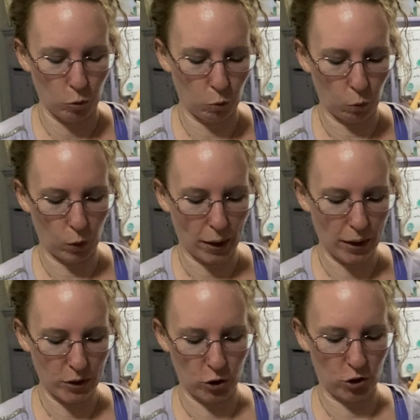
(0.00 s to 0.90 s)

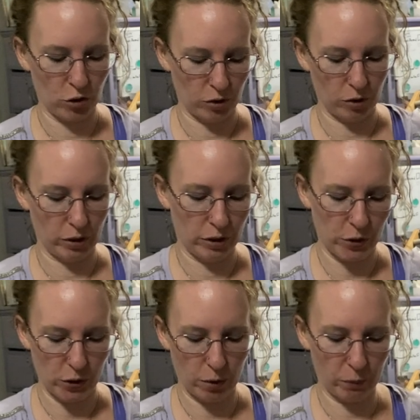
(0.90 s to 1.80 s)
watch
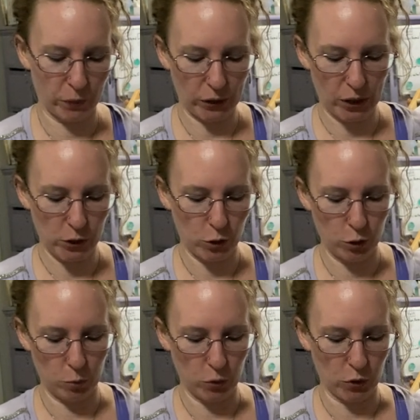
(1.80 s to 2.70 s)
some floss
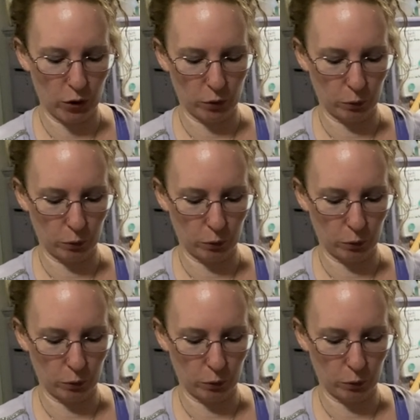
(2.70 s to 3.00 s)
tubers on